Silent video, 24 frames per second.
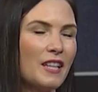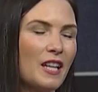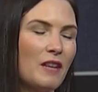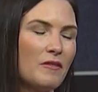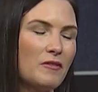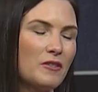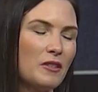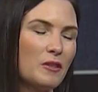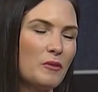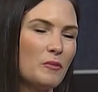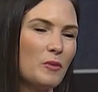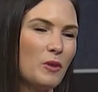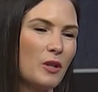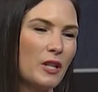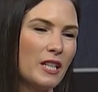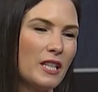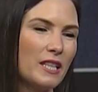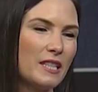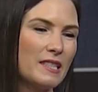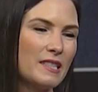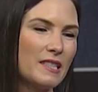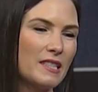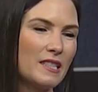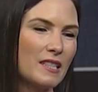The cover
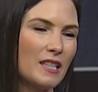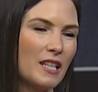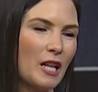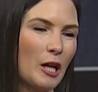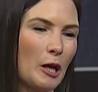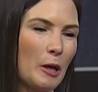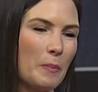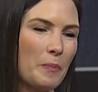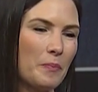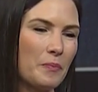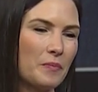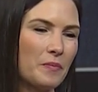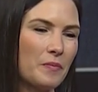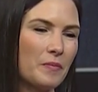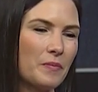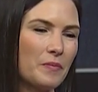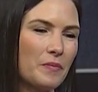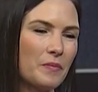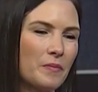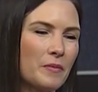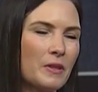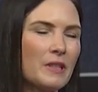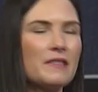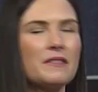was
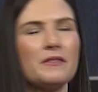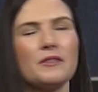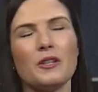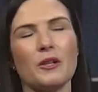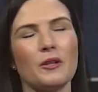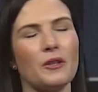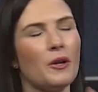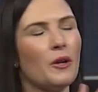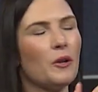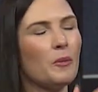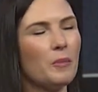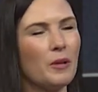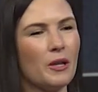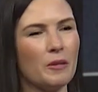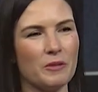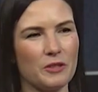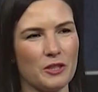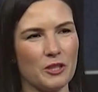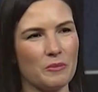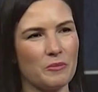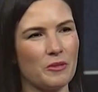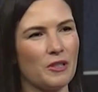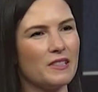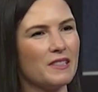because, you know, the whole
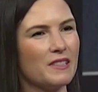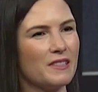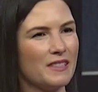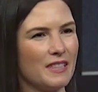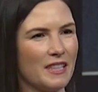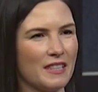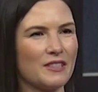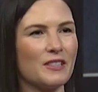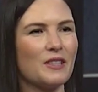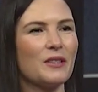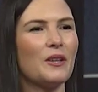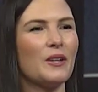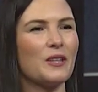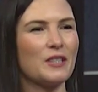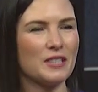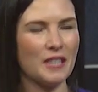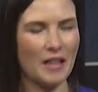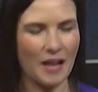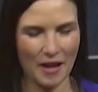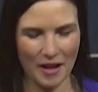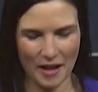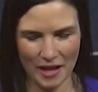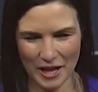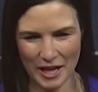publishing process takes a long
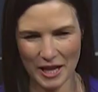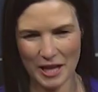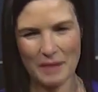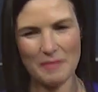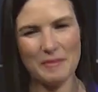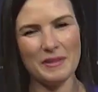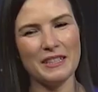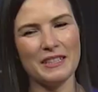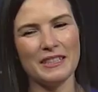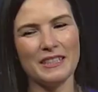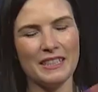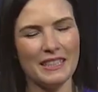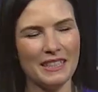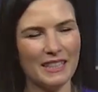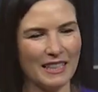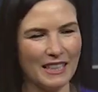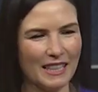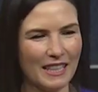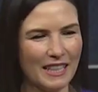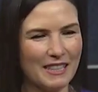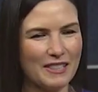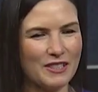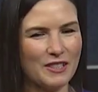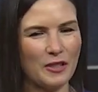time,
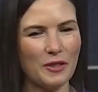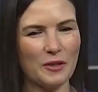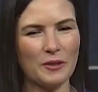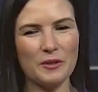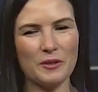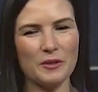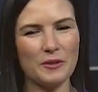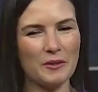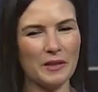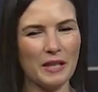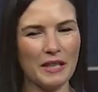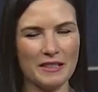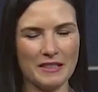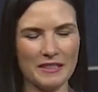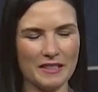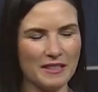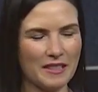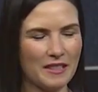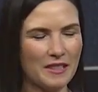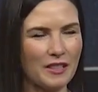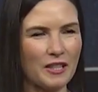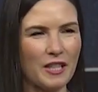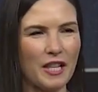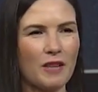and so you get to
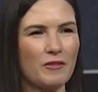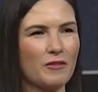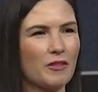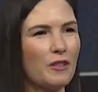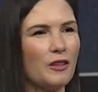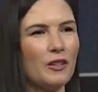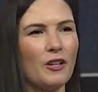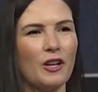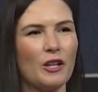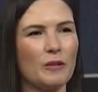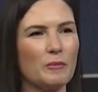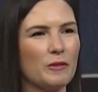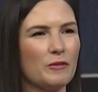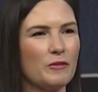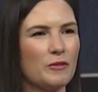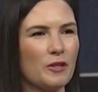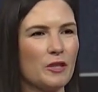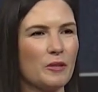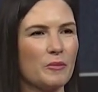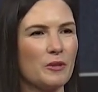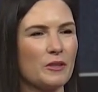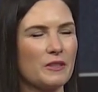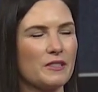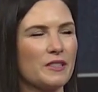see the cover long before
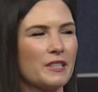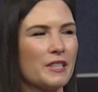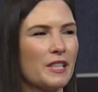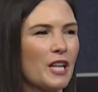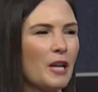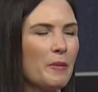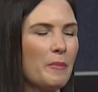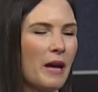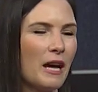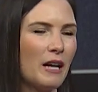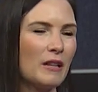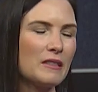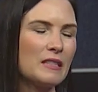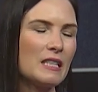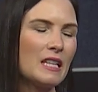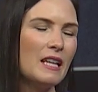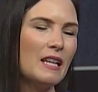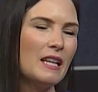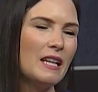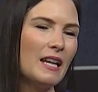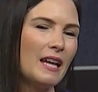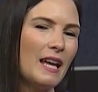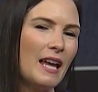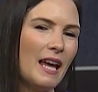the book's going to come out.
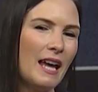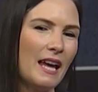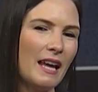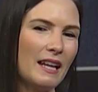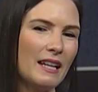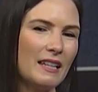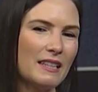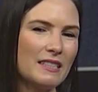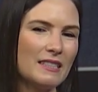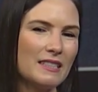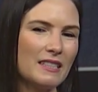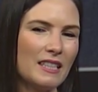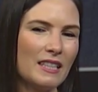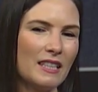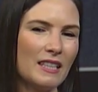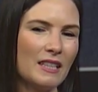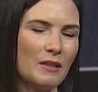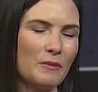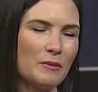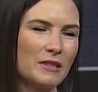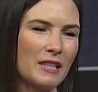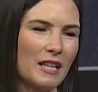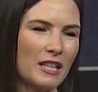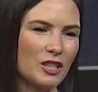And
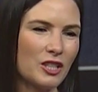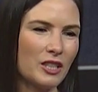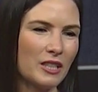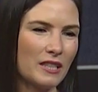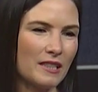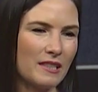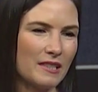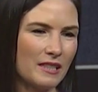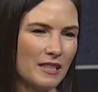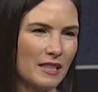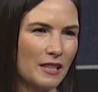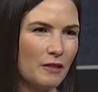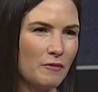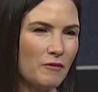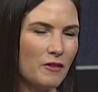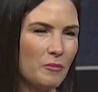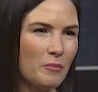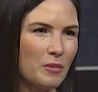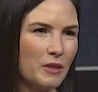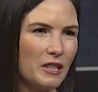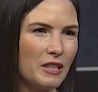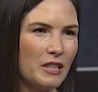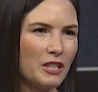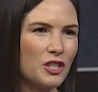it was actually a scene of the
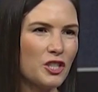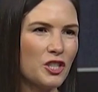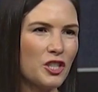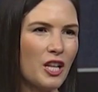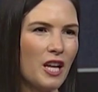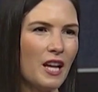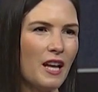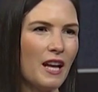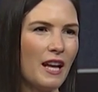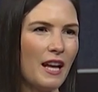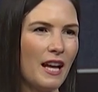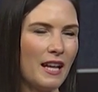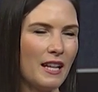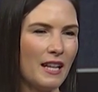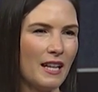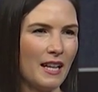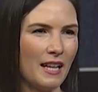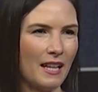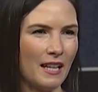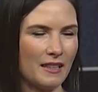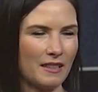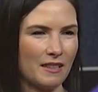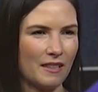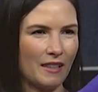beach, and it
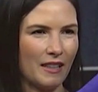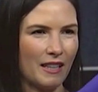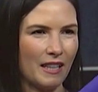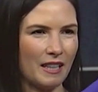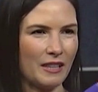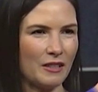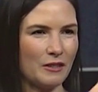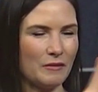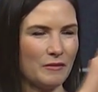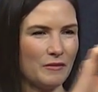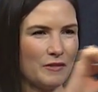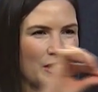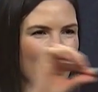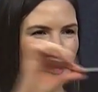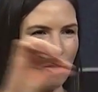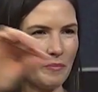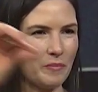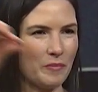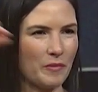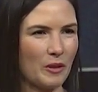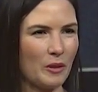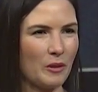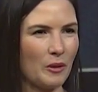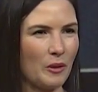had a line of
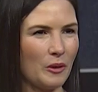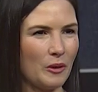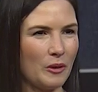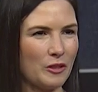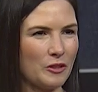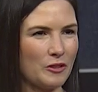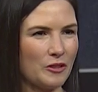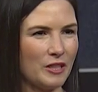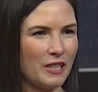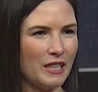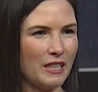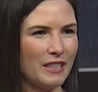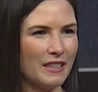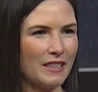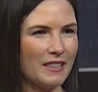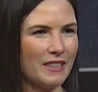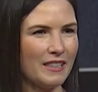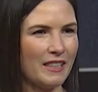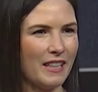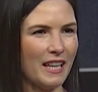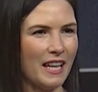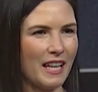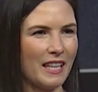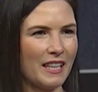laundry
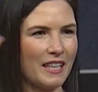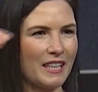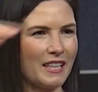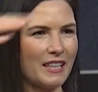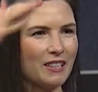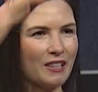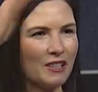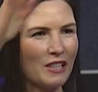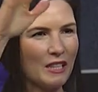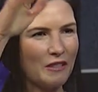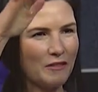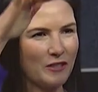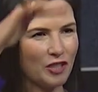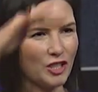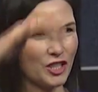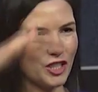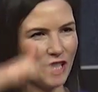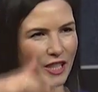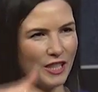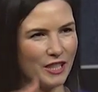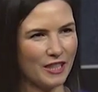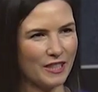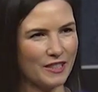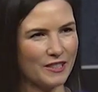hanging, a kind of
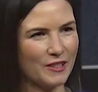sheer,